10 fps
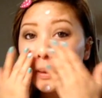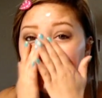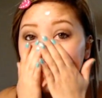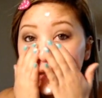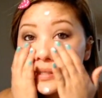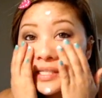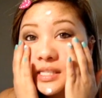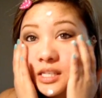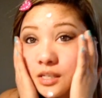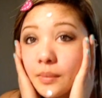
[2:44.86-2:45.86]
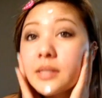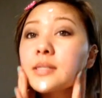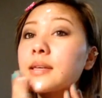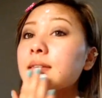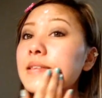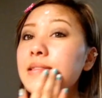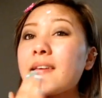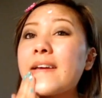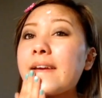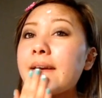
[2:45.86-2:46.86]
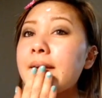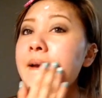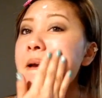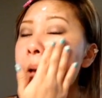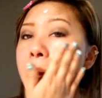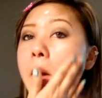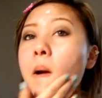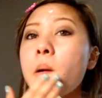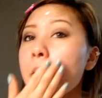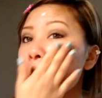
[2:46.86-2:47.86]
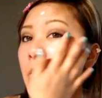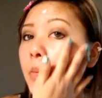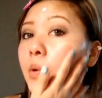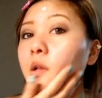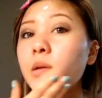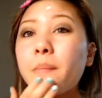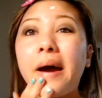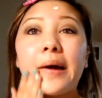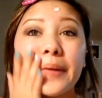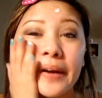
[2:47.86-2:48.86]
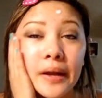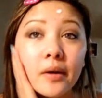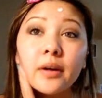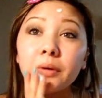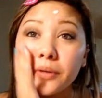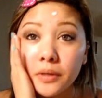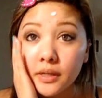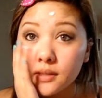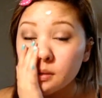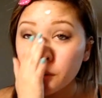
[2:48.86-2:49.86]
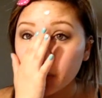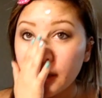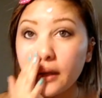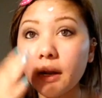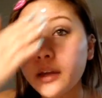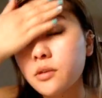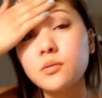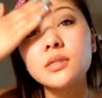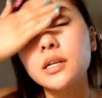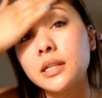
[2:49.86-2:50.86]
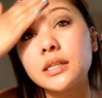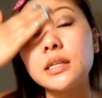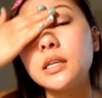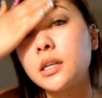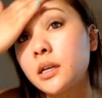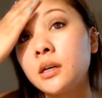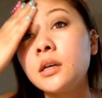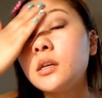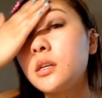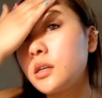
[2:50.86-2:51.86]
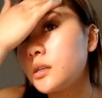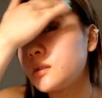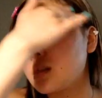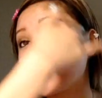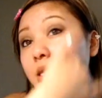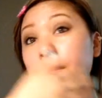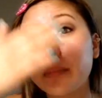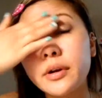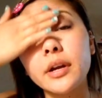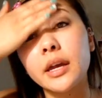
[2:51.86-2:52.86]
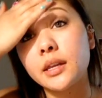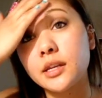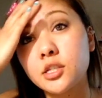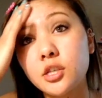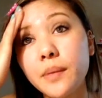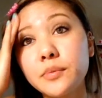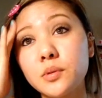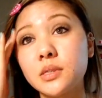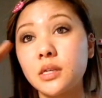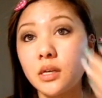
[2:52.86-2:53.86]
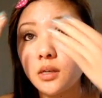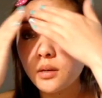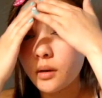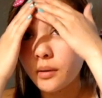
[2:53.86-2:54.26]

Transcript: And if you can see, my skin is like really bad right now. I know you guys know that I used the Clinique in December and I stopped using it.